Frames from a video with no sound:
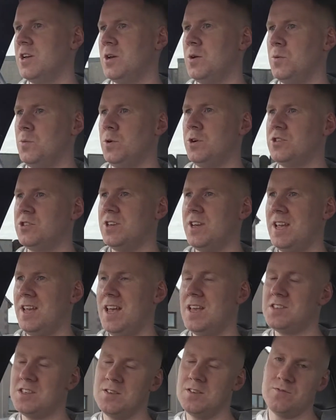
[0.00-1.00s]
which
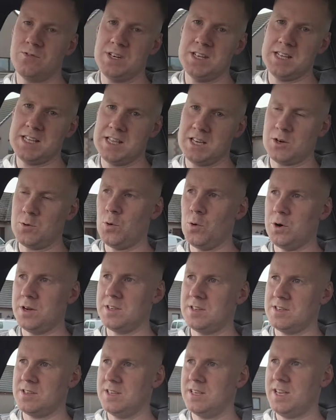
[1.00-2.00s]
isn't really the
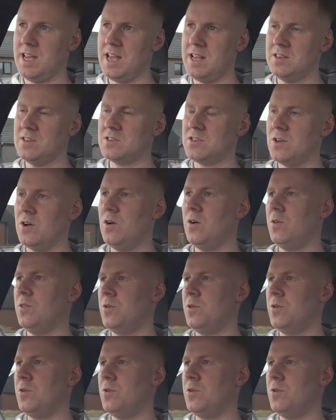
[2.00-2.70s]
quoted gains on the